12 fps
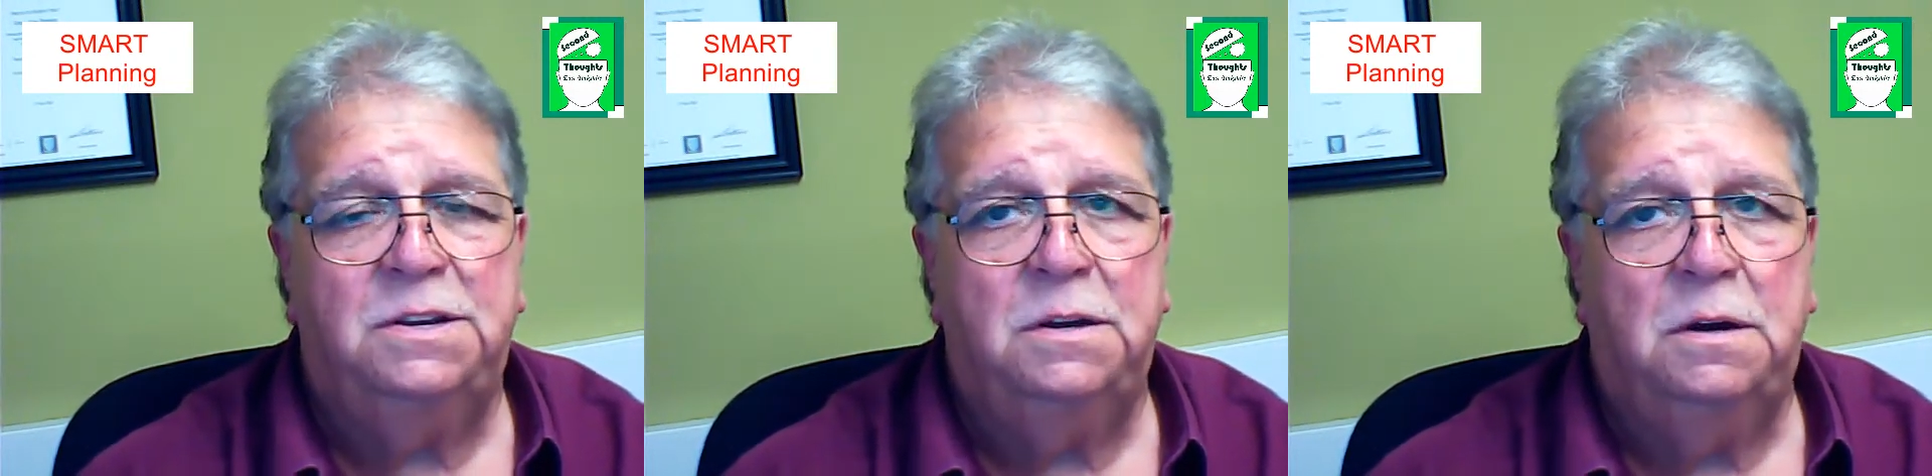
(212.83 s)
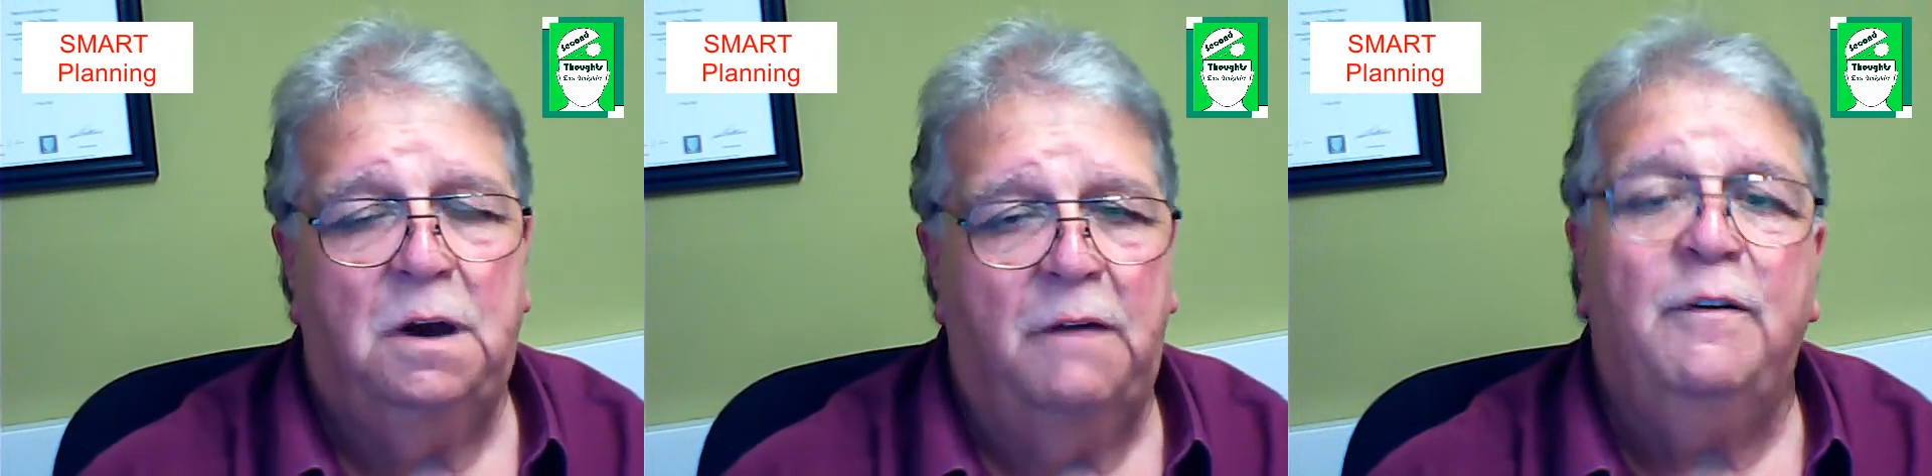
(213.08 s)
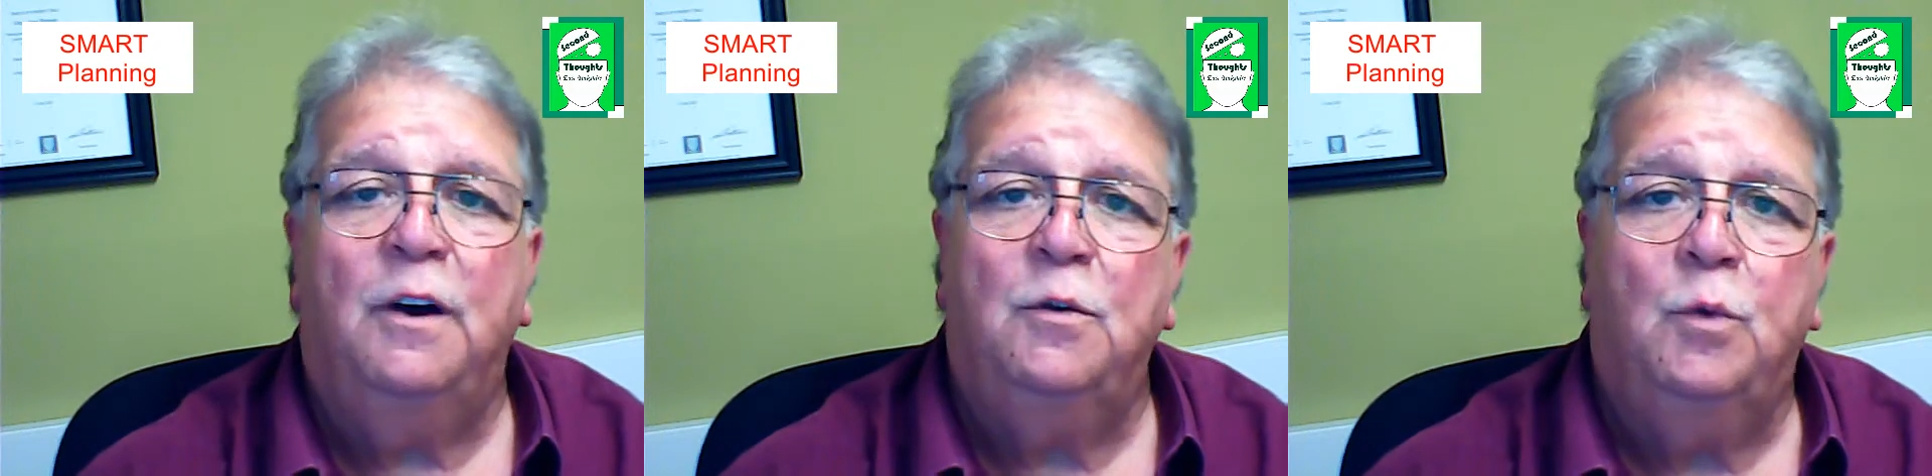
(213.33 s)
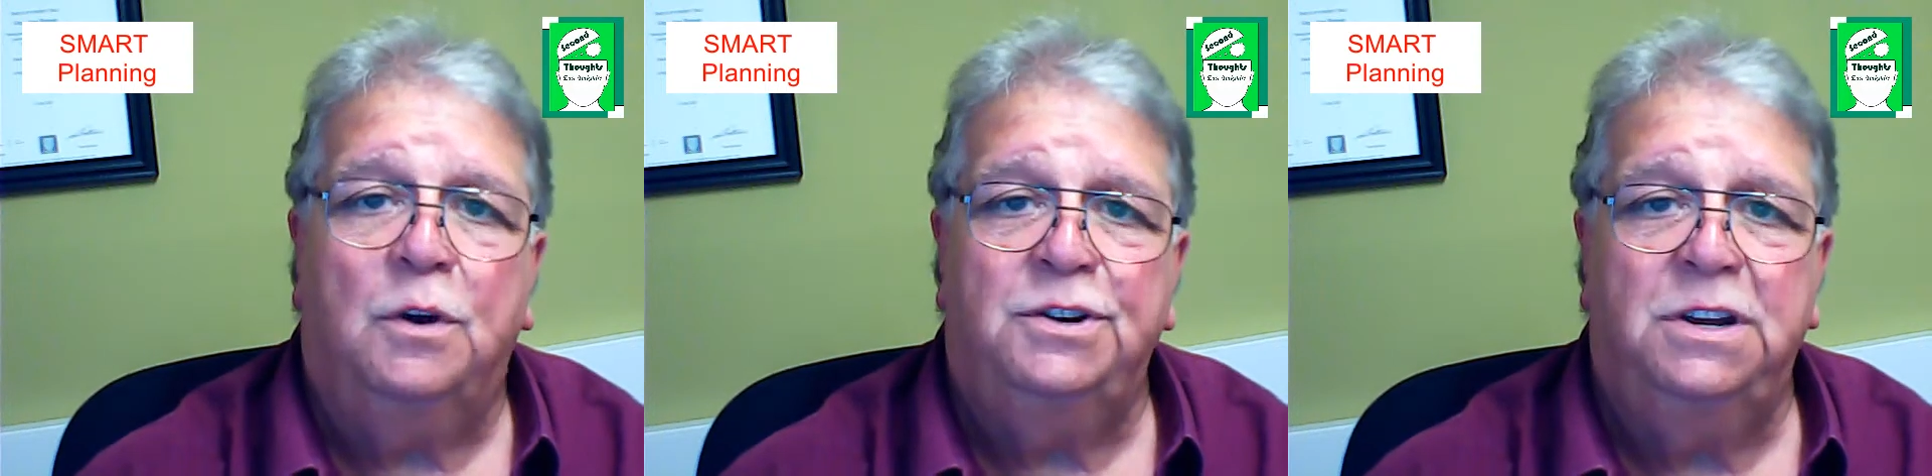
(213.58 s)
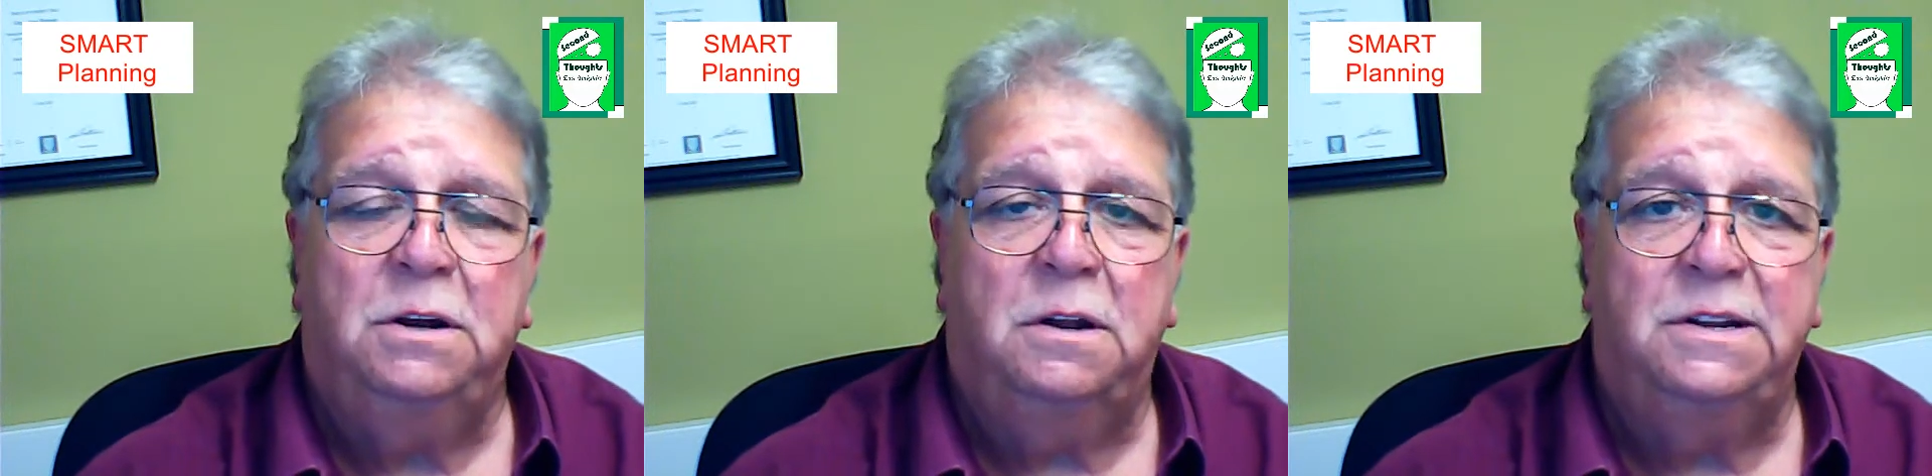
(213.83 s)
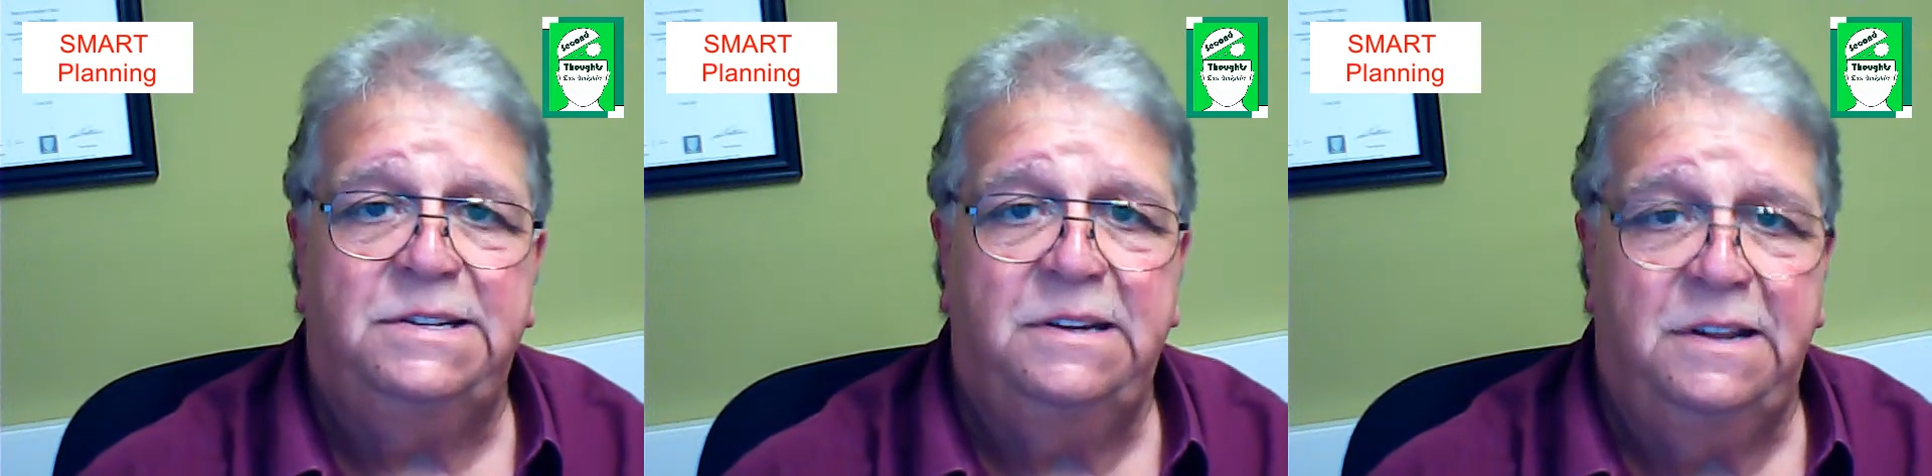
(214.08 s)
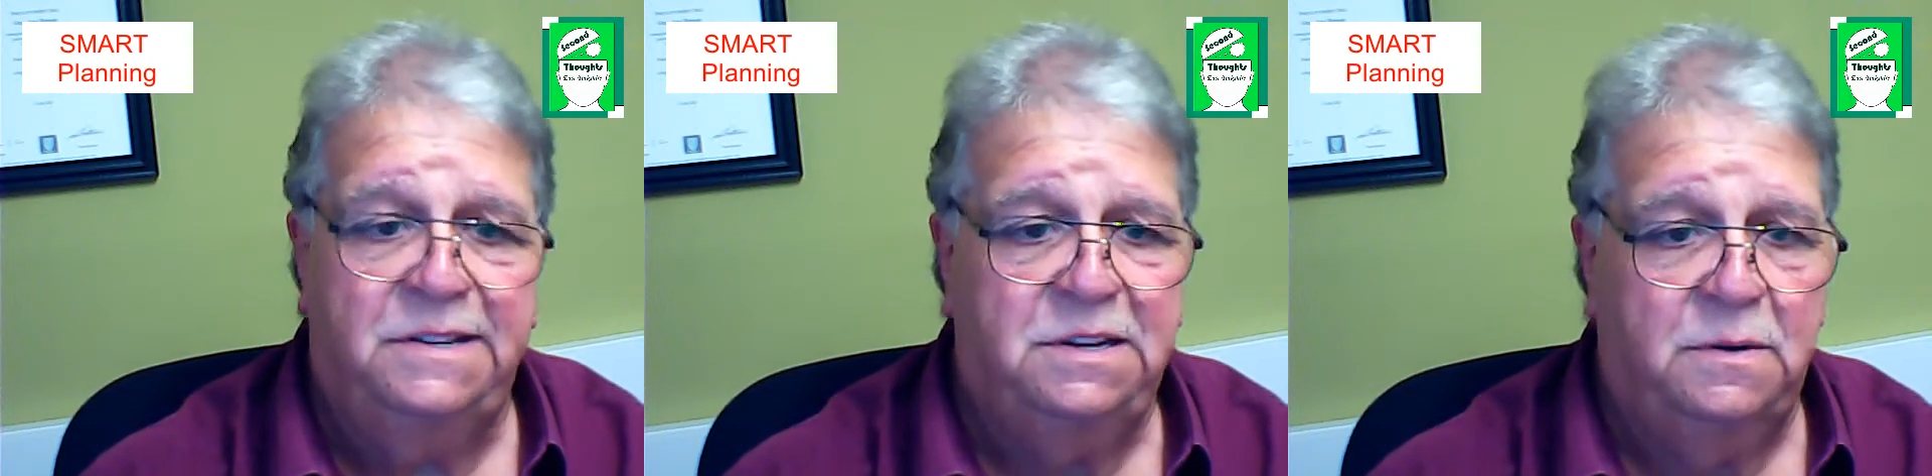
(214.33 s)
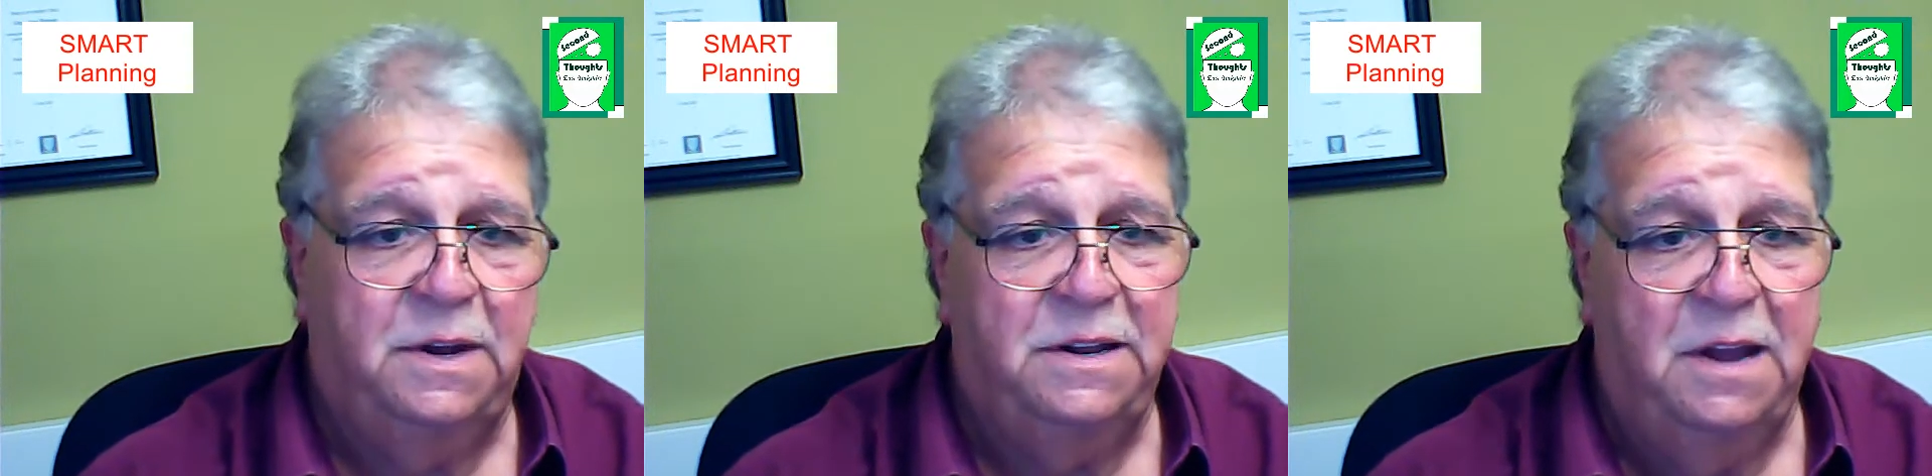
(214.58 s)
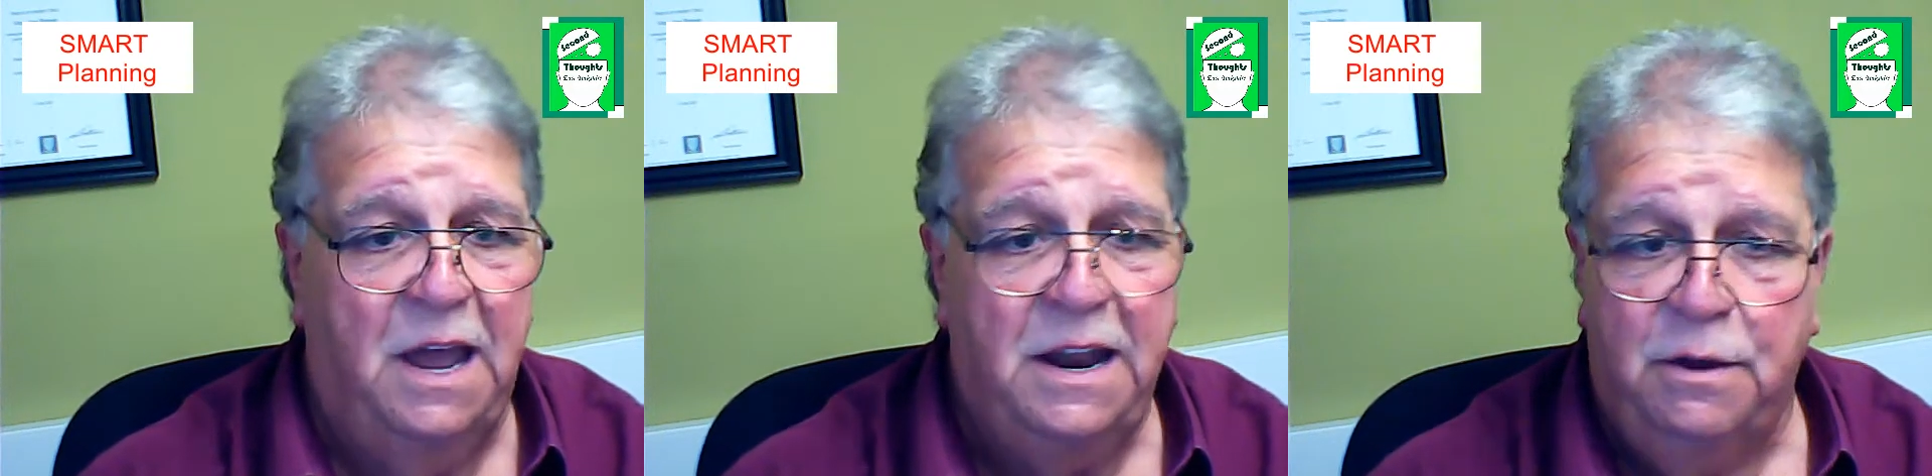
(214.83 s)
So avoid watching or listening to it